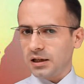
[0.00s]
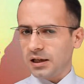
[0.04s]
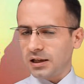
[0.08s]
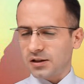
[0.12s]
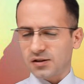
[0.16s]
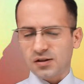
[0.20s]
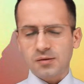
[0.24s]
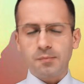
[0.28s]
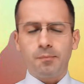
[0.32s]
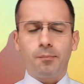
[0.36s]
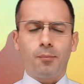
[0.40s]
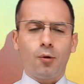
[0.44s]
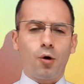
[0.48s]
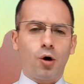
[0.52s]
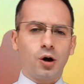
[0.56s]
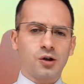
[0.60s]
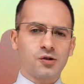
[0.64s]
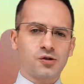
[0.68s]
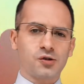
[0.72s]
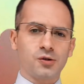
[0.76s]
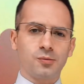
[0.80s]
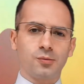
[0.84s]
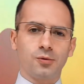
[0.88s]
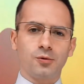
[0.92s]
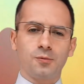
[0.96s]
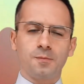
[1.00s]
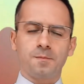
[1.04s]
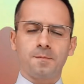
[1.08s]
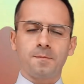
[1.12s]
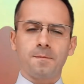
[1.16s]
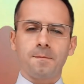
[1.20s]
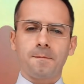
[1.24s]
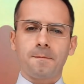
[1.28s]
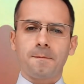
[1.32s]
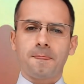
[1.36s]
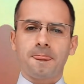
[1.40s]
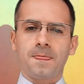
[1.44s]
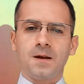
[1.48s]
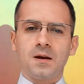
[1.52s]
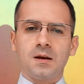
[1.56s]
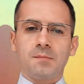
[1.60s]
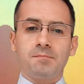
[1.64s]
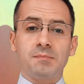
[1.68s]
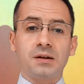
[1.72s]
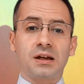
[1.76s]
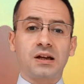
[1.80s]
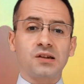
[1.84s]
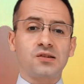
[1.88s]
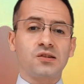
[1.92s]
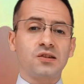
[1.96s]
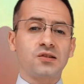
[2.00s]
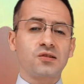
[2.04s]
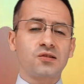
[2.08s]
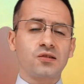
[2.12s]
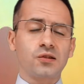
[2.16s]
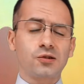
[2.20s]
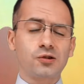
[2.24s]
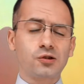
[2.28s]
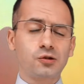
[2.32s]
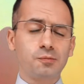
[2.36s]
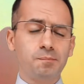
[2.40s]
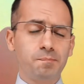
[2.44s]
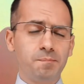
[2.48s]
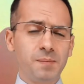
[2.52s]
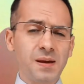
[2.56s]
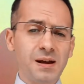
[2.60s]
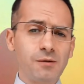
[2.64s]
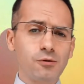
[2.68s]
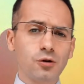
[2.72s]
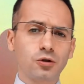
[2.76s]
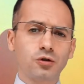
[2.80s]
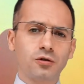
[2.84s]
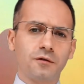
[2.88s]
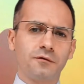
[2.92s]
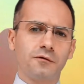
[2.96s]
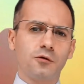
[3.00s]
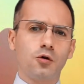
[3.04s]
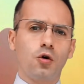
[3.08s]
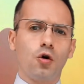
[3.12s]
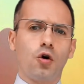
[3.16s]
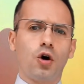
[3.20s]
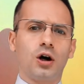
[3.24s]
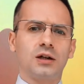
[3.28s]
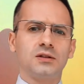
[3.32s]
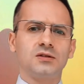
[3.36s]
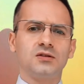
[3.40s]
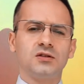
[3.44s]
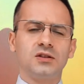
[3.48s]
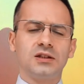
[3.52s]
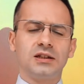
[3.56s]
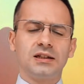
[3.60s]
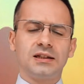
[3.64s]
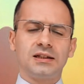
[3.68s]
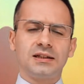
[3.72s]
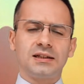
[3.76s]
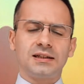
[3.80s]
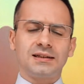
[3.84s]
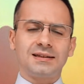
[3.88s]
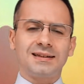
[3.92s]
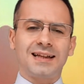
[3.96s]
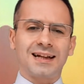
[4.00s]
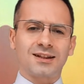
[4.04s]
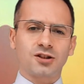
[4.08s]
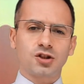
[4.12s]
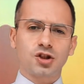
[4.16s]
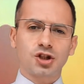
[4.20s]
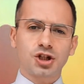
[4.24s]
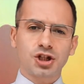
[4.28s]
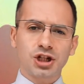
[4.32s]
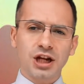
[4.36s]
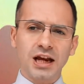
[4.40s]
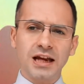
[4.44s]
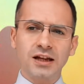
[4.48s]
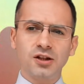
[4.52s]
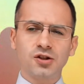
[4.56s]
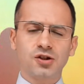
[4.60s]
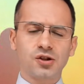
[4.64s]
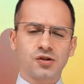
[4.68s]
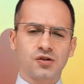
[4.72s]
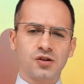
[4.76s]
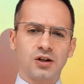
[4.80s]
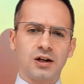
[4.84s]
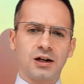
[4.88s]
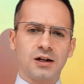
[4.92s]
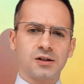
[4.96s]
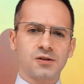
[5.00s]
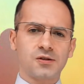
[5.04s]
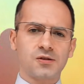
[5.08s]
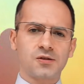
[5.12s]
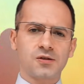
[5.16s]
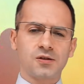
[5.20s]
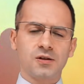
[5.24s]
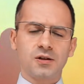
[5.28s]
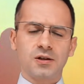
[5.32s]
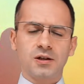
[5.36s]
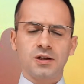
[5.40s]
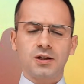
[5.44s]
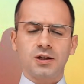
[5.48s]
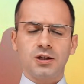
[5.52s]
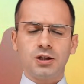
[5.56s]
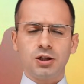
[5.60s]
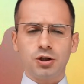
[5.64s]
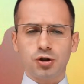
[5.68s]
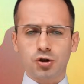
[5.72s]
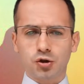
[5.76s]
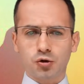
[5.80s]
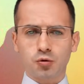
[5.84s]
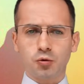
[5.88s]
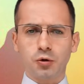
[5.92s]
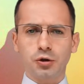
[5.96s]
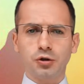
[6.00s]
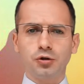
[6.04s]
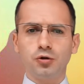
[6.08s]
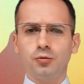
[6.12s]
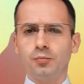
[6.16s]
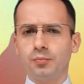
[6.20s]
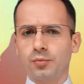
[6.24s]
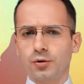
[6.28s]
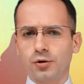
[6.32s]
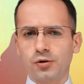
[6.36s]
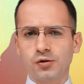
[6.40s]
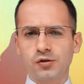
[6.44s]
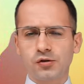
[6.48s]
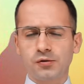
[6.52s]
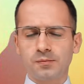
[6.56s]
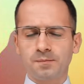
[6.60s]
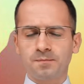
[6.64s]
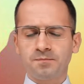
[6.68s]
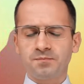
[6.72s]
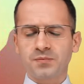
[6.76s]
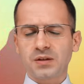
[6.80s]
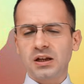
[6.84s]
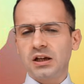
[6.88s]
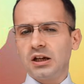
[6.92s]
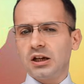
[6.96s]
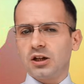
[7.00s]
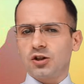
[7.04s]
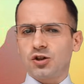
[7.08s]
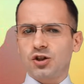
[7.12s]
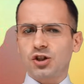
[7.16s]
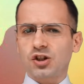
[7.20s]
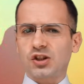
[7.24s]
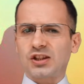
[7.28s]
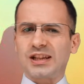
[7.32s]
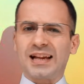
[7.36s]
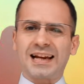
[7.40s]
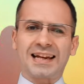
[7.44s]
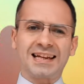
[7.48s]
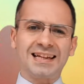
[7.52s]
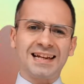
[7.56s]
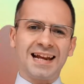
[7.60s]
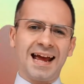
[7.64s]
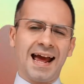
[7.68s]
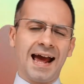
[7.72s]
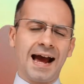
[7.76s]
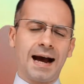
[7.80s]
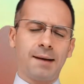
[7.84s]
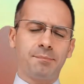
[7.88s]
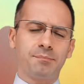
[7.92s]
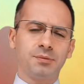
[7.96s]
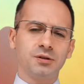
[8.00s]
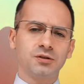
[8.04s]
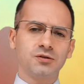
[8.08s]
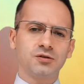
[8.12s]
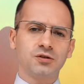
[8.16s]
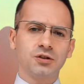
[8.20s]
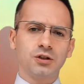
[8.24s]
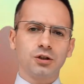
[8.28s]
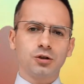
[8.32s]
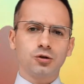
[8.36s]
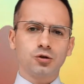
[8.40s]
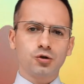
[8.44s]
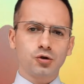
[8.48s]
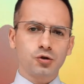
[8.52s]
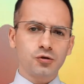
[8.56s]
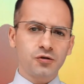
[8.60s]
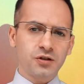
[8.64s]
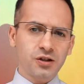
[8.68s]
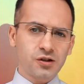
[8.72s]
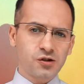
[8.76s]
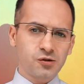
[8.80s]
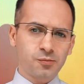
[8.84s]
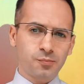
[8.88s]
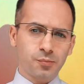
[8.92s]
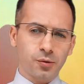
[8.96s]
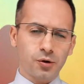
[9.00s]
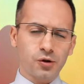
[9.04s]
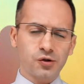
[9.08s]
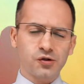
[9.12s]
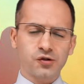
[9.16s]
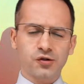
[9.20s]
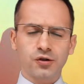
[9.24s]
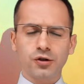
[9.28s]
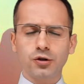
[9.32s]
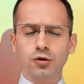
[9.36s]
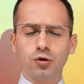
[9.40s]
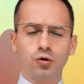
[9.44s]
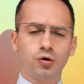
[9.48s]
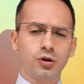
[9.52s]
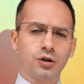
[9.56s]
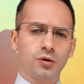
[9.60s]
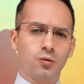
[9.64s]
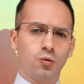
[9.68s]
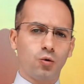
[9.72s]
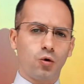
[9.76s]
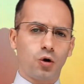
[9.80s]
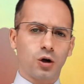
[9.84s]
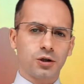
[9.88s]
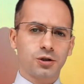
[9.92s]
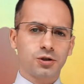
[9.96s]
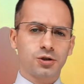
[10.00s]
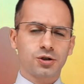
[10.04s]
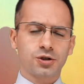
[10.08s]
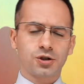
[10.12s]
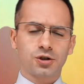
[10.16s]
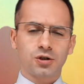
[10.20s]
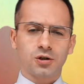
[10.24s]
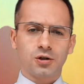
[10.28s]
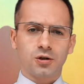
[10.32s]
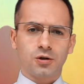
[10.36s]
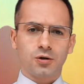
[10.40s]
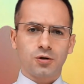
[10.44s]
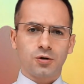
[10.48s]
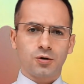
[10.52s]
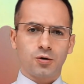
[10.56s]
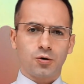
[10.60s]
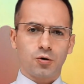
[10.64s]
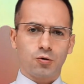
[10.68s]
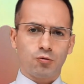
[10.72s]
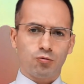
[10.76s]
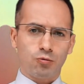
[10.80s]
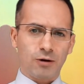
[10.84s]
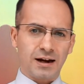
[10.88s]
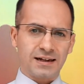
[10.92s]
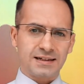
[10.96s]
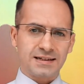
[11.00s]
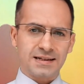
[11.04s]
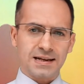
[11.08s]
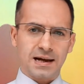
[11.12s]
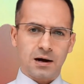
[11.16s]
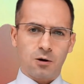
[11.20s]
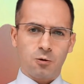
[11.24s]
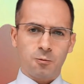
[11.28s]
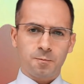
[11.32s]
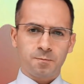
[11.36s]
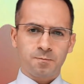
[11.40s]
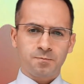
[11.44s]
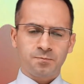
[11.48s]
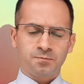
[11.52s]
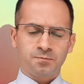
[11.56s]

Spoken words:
It's impossible. Because it's the Spirit of God that changes us into a new person. Just like it happened to this person you're going to watch right now.